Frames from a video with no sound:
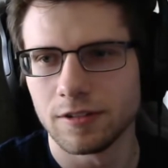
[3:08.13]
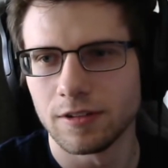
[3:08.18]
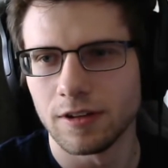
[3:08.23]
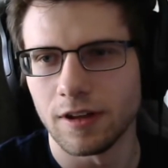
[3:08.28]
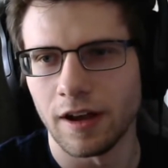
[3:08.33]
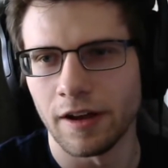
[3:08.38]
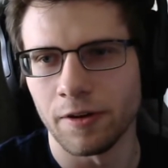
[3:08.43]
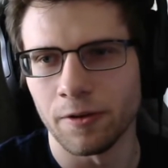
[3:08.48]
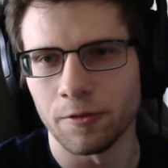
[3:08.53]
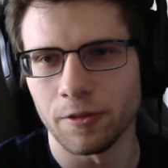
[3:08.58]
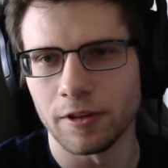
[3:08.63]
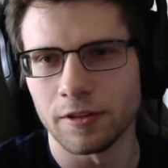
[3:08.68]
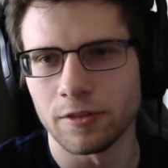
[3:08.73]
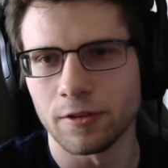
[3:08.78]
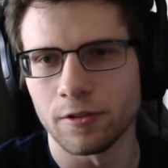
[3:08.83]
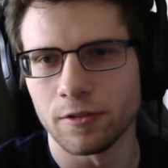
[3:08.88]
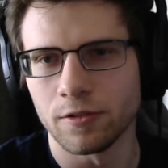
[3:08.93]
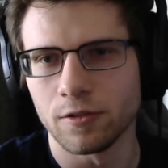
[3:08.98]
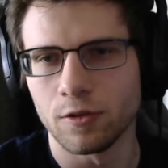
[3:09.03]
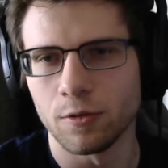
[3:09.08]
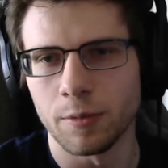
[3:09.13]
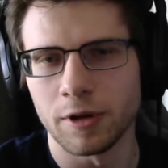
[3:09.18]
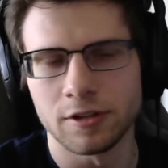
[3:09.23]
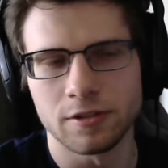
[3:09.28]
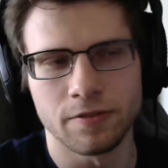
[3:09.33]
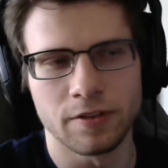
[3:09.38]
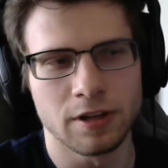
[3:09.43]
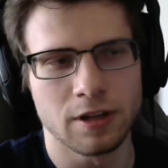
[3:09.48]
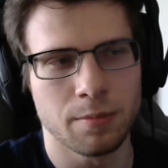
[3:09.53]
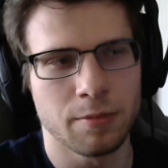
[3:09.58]
I don't think there's too much of a
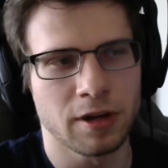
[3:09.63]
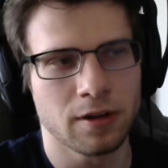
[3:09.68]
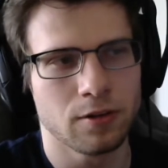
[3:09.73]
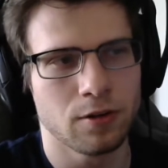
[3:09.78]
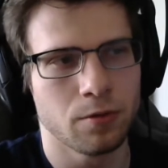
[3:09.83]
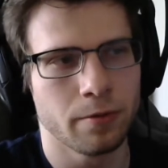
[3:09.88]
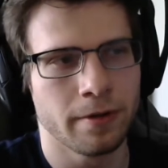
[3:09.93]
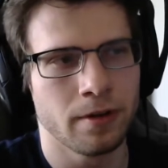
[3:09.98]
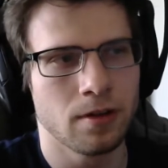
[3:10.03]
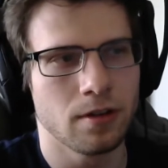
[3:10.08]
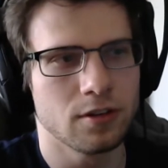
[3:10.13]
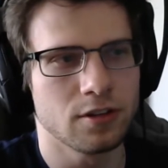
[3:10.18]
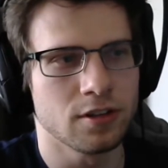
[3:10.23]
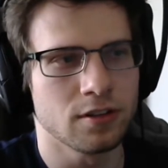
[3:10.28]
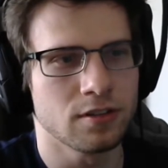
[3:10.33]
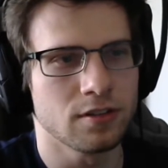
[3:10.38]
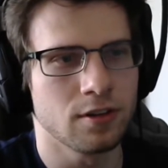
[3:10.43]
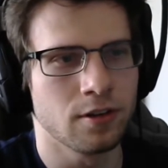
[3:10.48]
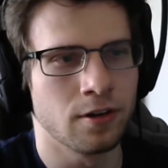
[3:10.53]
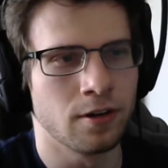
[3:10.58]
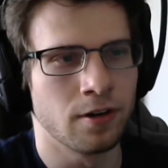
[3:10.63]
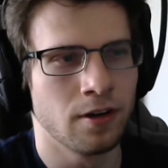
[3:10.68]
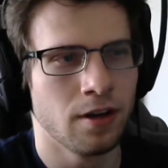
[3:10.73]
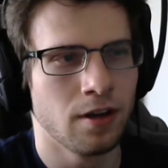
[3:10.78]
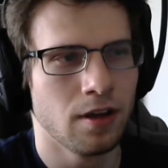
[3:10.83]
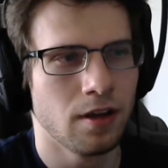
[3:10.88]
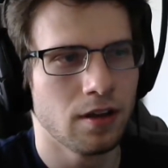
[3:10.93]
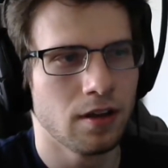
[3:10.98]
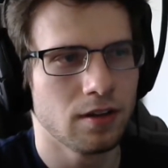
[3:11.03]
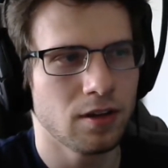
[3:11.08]
gimmick to it, just your
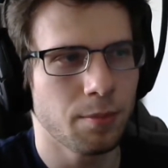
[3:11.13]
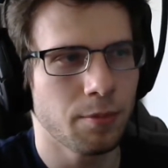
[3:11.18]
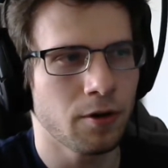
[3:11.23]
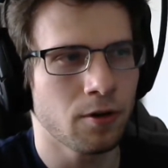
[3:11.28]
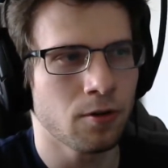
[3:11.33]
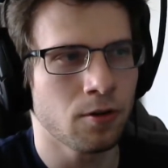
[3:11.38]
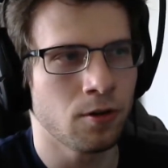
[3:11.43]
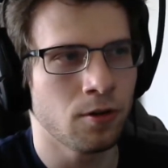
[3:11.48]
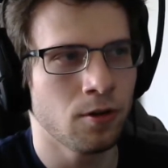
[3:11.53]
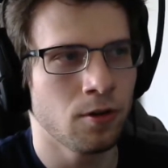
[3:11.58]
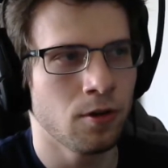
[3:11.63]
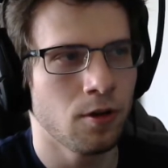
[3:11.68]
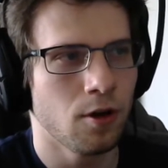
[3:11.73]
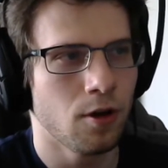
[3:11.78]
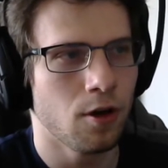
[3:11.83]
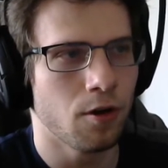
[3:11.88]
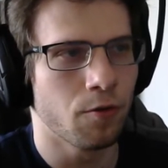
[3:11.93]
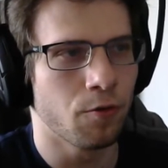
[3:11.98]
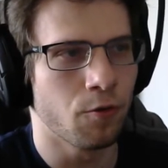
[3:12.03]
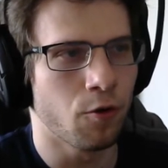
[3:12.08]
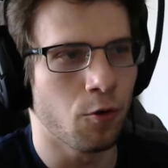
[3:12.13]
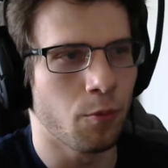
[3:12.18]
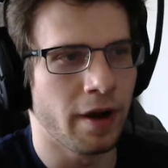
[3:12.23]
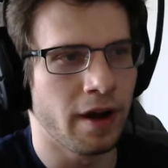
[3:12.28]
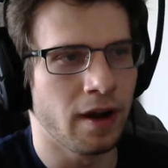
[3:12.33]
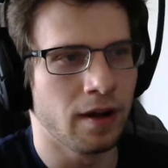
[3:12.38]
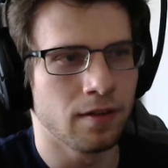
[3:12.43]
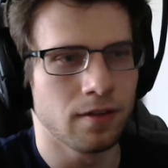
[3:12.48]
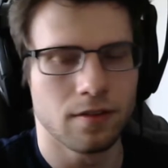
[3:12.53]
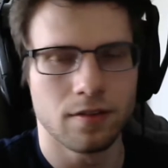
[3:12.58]
typical
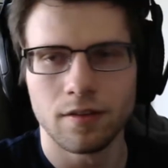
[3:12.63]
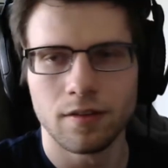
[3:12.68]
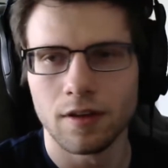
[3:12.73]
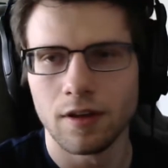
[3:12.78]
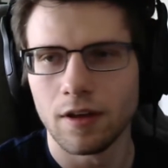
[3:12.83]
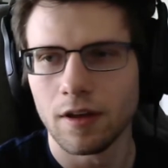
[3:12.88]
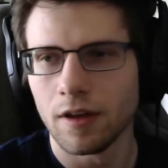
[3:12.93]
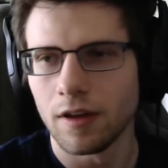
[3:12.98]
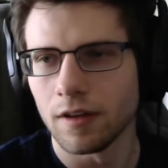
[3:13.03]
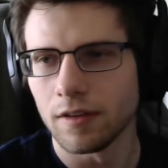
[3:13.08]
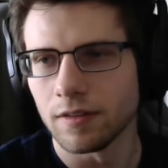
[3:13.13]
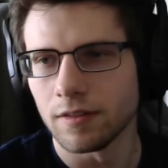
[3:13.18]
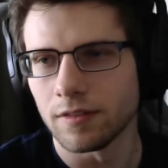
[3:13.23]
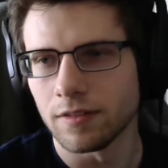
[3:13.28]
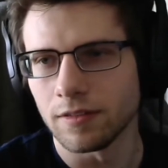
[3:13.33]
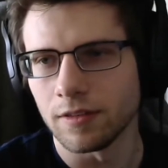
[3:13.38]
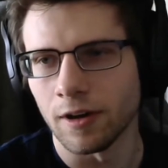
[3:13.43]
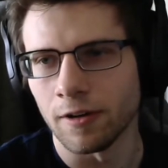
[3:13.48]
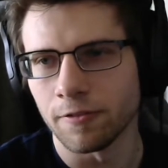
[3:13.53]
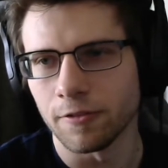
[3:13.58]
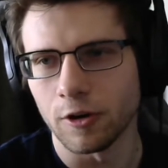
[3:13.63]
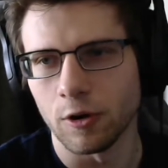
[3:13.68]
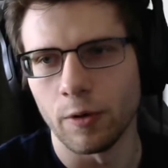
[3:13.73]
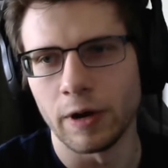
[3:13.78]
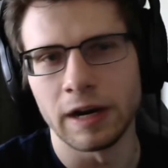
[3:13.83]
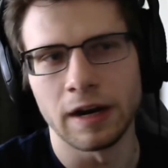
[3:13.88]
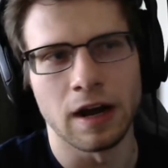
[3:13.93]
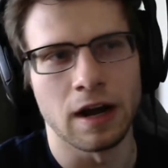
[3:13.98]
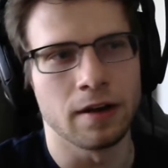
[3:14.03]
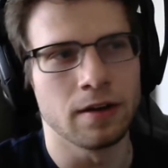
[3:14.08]
romance stuff going
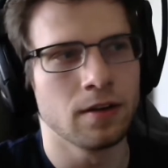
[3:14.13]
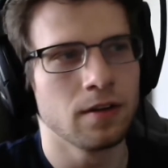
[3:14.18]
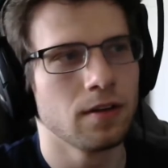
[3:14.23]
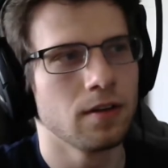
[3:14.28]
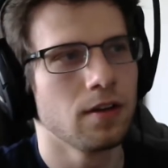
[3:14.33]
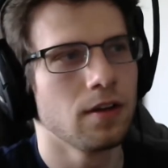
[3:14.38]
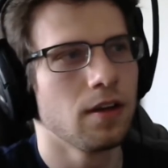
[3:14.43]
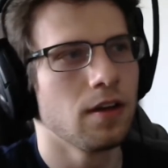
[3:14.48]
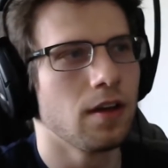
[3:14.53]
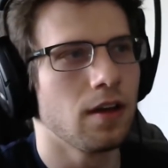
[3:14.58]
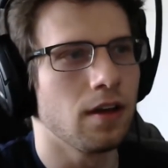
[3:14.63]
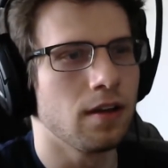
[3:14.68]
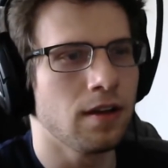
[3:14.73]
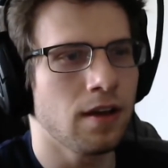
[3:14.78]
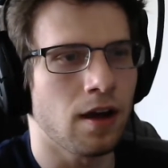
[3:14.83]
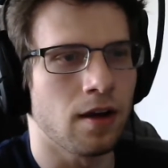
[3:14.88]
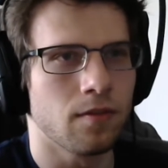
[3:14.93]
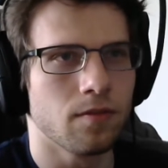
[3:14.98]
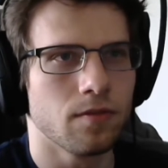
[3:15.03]
on. And yeah,